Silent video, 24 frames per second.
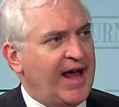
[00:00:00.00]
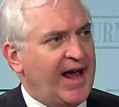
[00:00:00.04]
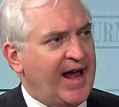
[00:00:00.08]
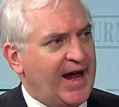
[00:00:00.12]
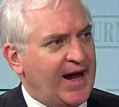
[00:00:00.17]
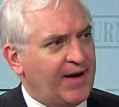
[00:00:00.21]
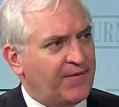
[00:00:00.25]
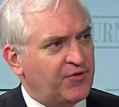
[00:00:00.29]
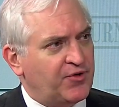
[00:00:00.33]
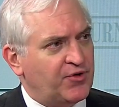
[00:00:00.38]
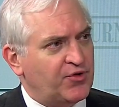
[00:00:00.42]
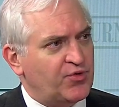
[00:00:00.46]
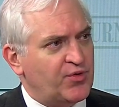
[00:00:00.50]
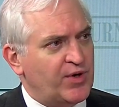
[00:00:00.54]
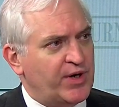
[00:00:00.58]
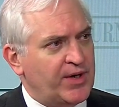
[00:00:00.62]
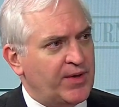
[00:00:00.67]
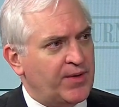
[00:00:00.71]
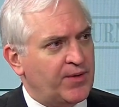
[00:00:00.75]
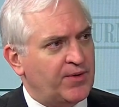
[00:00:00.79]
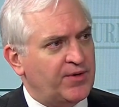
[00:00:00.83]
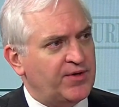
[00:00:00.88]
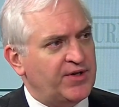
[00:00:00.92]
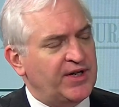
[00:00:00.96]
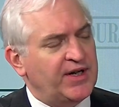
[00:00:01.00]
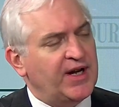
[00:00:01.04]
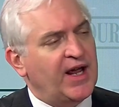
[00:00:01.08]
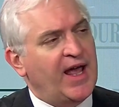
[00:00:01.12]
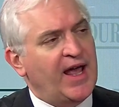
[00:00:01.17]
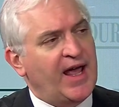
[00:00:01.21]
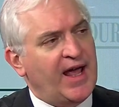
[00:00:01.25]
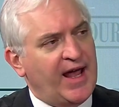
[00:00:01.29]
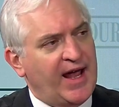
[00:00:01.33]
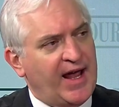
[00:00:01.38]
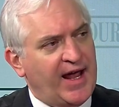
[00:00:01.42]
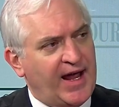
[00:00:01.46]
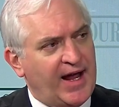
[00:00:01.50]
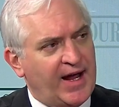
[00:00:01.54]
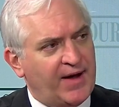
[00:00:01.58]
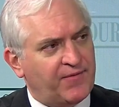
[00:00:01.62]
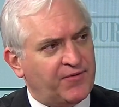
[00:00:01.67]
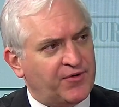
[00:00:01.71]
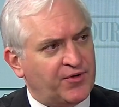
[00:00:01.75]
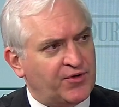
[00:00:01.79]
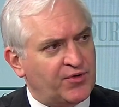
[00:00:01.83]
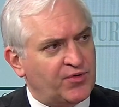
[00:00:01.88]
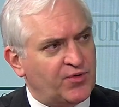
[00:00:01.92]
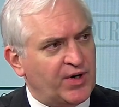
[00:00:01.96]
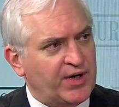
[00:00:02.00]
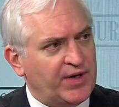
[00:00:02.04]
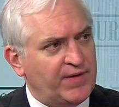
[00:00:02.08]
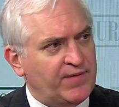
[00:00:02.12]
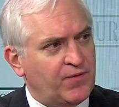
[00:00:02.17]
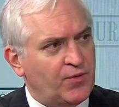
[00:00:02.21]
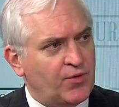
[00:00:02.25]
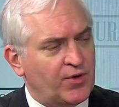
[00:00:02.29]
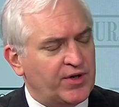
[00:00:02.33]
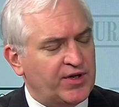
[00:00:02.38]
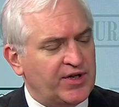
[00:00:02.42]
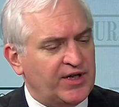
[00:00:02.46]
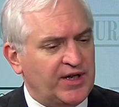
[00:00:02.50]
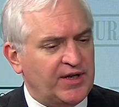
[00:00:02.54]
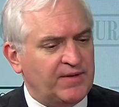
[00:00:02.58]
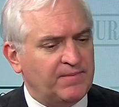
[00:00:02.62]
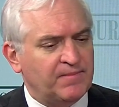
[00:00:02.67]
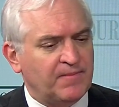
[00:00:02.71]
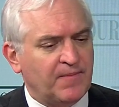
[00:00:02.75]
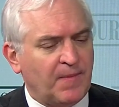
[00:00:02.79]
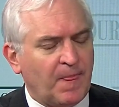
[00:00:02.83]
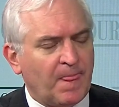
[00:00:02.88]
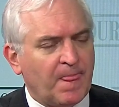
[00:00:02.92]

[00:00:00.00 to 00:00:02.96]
after 2013, after 2014.